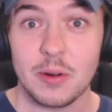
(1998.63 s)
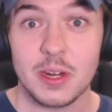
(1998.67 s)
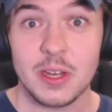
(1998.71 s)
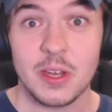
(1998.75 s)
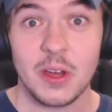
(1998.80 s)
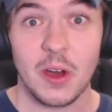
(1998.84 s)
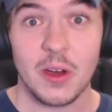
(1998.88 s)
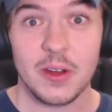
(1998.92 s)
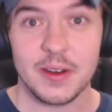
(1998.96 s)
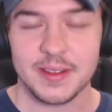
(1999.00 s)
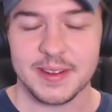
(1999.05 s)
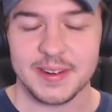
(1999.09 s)

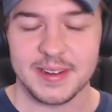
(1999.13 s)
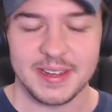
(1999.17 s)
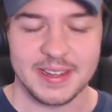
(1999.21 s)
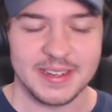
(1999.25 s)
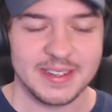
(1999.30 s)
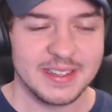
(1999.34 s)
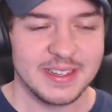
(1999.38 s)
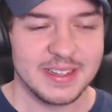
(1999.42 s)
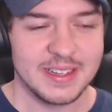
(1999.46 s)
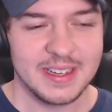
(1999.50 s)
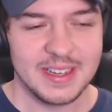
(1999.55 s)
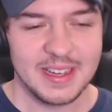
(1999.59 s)
hot on
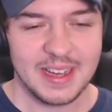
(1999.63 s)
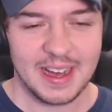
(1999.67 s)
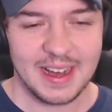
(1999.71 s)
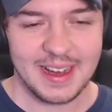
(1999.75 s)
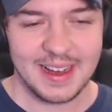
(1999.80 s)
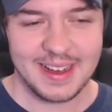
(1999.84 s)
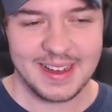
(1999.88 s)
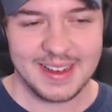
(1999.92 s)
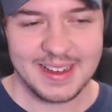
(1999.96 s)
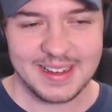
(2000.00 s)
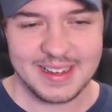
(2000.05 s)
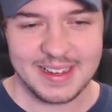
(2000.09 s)
it.
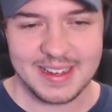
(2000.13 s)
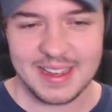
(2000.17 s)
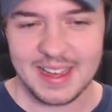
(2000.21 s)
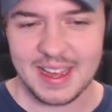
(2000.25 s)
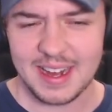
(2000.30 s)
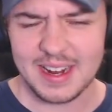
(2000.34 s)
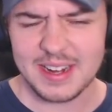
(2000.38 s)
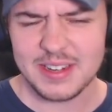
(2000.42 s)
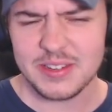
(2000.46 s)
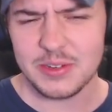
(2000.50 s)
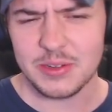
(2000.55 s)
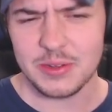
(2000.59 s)

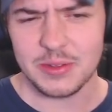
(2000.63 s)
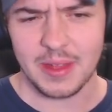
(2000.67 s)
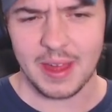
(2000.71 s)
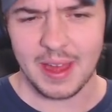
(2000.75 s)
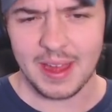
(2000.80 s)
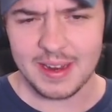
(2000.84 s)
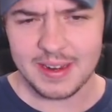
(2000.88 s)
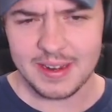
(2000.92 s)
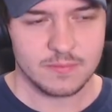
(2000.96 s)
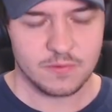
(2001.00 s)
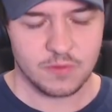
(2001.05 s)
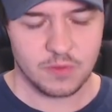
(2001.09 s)
And I knew
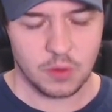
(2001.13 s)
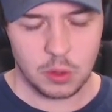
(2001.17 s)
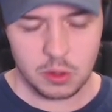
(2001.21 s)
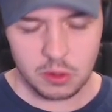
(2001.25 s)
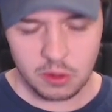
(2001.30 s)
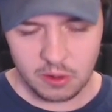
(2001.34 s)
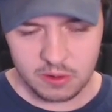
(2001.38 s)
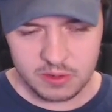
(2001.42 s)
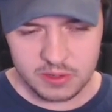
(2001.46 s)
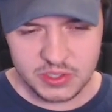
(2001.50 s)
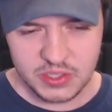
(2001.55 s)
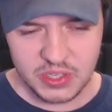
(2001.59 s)
that. For a
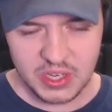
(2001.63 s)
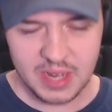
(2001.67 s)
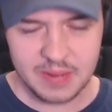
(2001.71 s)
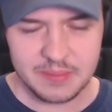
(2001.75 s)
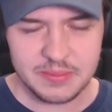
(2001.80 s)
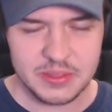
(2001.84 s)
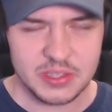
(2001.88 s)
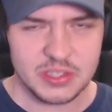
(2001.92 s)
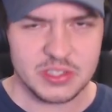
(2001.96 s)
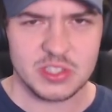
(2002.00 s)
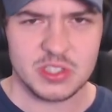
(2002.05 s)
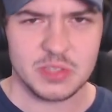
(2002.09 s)
long
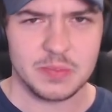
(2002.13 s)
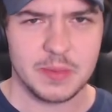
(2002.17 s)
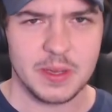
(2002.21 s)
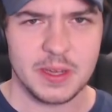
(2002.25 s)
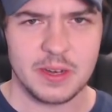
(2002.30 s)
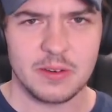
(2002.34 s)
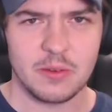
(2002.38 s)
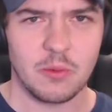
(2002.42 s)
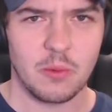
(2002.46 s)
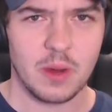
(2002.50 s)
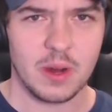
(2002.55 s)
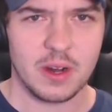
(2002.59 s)
time, this has
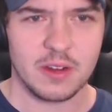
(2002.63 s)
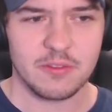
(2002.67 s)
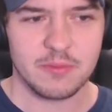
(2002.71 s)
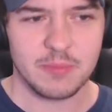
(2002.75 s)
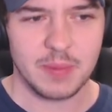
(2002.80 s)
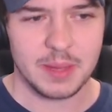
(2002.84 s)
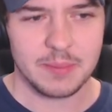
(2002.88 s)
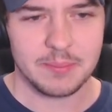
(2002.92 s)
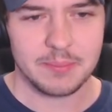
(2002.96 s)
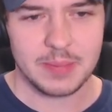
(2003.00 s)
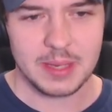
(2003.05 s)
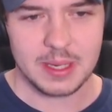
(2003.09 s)
been one of
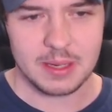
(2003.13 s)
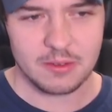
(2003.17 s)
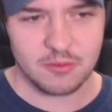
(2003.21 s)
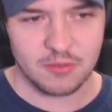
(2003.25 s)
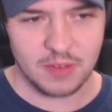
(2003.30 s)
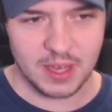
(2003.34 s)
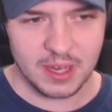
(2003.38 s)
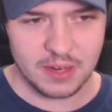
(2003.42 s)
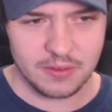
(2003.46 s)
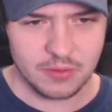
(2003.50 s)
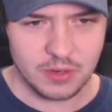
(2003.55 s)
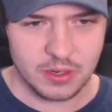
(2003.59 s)
my big
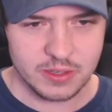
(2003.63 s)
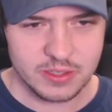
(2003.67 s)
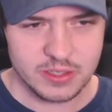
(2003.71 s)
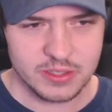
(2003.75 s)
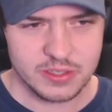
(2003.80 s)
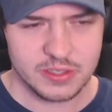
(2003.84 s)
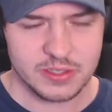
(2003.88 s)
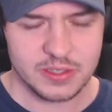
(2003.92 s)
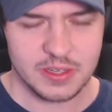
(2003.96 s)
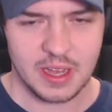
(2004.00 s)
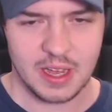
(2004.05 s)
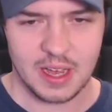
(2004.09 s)

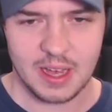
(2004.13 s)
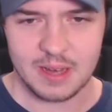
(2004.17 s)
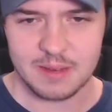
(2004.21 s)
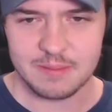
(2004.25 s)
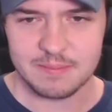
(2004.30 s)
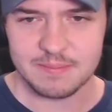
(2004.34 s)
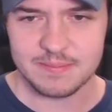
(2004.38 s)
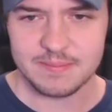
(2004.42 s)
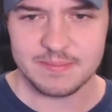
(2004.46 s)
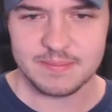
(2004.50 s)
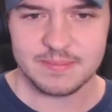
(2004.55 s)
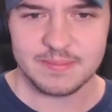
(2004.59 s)
favorites.
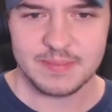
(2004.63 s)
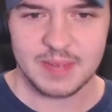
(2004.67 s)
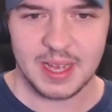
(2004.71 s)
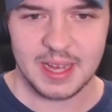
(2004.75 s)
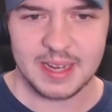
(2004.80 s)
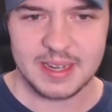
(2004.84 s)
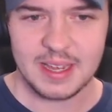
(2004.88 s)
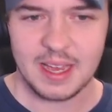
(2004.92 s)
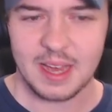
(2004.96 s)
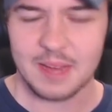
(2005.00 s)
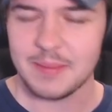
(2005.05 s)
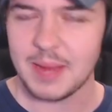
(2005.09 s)
And
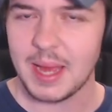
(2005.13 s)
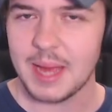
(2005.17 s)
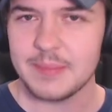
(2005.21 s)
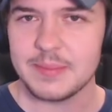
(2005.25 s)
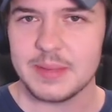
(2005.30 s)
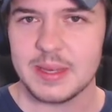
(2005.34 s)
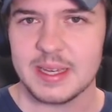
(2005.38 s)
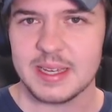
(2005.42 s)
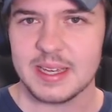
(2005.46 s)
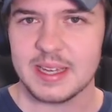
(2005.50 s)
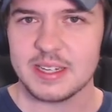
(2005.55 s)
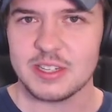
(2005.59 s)
yeah, I'm
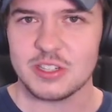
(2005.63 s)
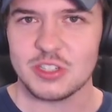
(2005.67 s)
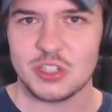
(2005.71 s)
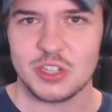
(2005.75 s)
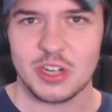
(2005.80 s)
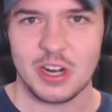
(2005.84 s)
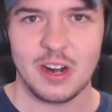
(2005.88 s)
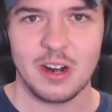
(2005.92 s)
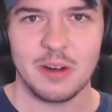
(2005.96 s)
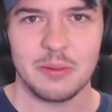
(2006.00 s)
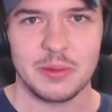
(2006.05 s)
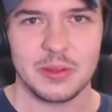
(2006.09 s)
happy I get to
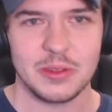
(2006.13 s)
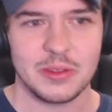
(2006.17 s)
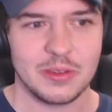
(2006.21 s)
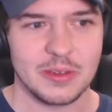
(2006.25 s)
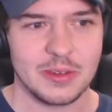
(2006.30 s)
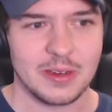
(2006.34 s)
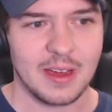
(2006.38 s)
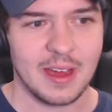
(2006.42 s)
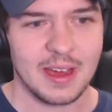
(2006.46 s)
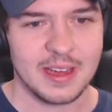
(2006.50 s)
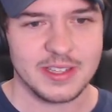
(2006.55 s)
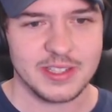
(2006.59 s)
share it with you
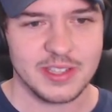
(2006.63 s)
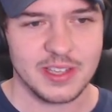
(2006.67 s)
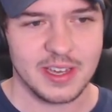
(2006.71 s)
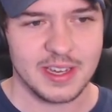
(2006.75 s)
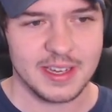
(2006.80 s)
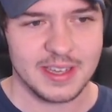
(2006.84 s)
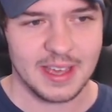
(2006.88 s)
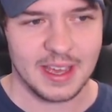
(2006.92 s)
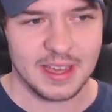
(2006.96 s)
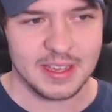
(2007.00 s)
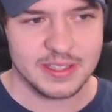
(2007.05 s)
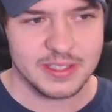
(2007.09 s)
guys, I
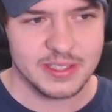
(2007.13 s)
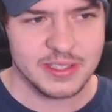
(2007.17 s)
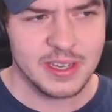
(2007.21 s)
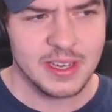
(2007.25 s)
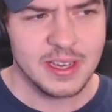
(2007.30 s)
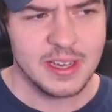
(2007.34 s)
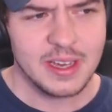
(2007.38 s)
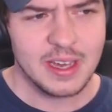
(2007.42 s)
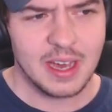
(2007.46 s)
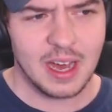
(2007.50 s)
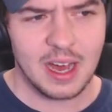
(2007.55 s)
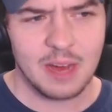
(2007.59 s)
guess.
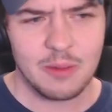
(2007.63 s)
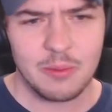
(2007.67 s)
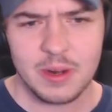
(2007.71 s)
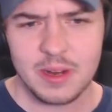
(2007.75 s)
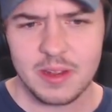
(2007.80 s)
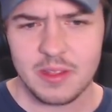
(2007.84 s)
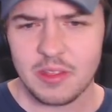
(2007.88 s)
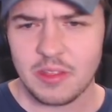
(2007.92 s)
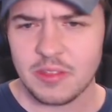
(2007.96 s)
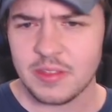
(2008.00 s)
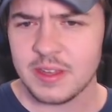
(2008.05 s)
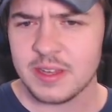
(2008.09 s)
One
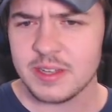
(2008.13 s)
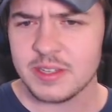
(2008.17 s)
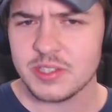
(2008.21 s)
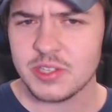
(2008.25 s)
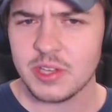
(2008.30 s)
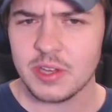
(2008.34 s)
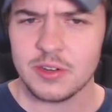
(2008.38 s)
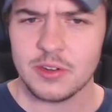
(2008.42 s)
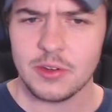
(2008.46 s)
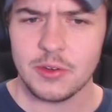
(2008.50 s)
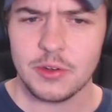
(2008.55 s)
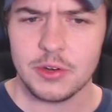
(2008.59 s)
of the things
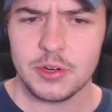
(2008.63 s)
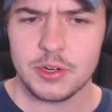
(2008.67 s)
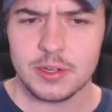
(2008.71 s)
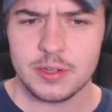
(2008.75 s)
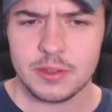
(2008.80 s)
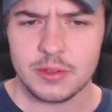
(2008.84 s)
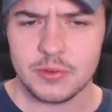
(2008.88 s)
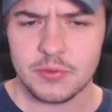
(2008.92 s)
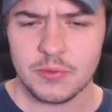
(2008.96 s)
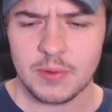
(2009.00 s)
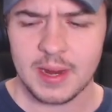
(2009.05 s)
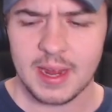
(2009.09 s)
I noted
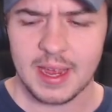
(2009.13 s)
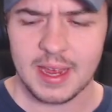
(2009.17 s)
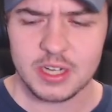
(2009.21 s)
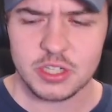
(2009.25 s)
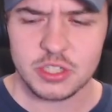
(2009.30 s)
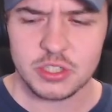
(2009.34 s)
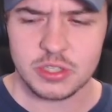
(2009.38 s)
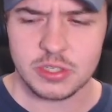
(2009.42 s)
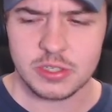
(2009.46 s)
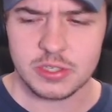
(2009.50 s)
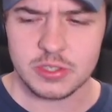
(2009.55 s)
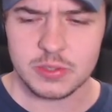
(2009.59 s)
in the
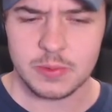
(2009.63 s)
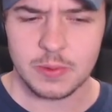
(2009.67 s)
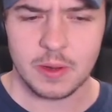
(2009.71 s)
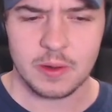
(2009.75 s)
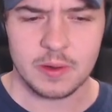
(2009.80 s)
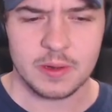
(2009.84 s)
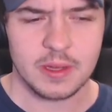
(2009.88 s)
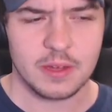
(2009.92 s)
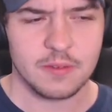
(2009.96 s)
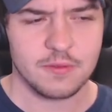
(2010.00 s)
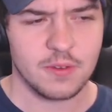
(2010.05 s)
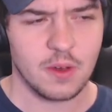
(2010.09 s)
reaction as
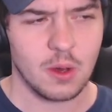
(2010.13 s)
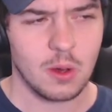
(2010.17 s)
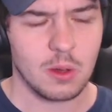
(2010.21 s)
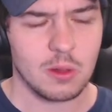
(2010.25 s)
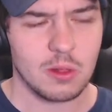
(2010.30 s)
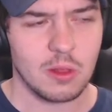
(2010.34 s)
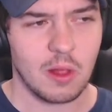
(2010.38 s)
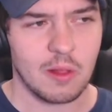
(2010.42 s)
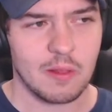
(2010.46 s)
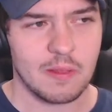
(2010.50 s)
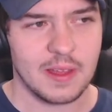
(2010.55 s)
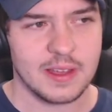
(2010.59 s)
well, it felt a
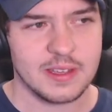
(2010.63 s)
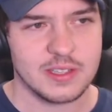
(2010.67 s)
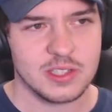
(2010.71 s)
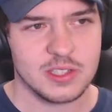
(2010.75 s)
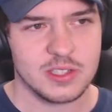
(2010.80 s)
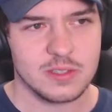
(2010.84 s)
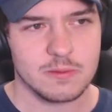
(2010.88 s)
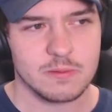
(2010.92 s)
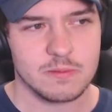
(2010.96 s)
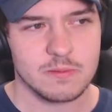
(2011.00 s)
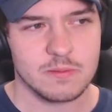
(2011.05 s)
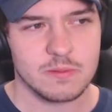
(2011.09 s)
lot
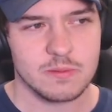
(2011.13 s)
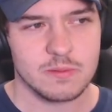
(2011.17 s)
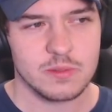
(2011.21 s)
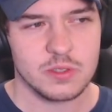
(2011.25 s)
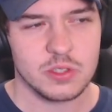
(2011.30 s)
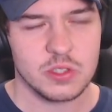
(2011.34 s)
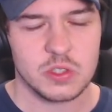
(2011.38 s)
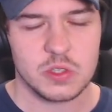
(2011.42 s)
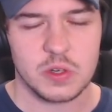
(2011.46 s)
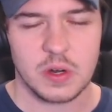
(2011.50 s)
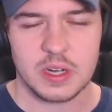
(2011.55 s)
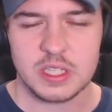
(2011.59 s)
less
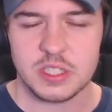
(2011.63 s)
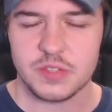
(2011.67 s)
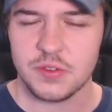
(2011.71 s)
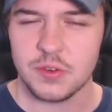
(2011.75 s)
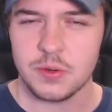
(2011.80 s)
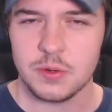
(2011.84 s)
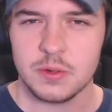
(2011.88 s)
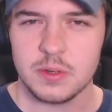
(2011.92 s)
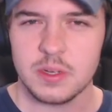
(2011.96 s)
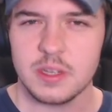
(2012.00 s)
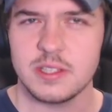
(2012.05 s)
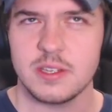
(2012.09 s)

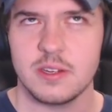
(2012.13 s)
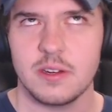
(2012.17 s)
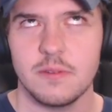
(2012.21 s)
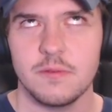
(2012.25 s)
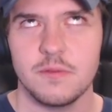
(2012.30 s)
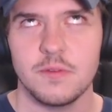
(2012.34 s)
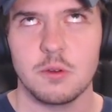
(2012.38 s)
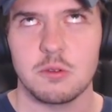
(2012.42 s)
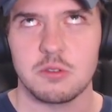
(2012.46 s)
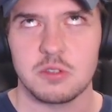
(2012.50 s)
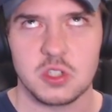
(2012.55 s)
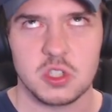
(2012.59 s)
stressful, because I don't
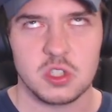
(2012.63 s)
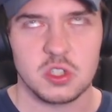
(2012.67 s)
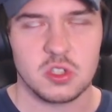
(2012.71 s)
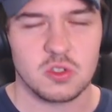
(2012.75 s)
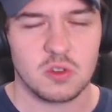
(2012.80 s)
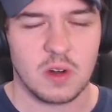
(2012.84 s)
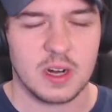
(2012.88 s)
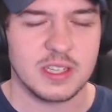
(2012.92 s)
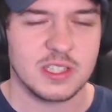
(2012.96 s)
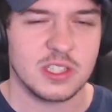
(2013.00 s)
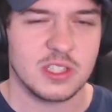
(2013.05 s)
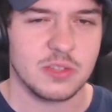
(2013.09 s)
feel
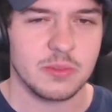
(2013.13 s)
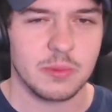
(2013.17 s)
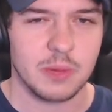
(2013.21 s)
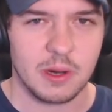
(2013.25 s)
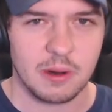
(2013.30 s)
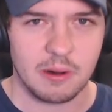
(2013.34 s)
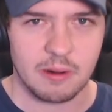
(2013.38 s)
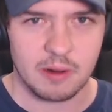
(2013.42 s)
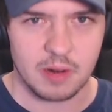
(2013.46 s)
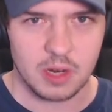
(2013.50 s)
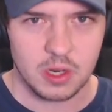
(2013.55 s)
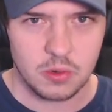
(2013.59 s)
stressed when
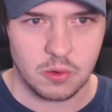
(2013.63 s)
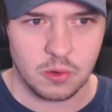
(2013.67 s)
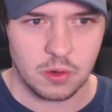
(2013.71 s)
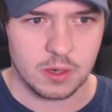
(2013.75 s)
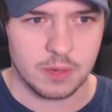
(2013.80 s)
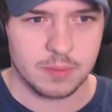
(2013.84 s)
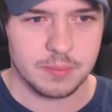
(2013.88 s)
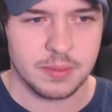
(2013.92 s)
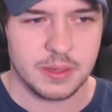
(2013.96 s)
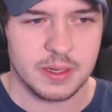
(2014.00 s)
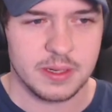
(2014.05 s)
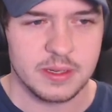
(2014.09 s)
I
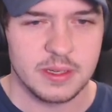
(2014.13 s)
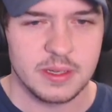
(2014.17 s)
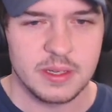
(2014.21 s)
record, but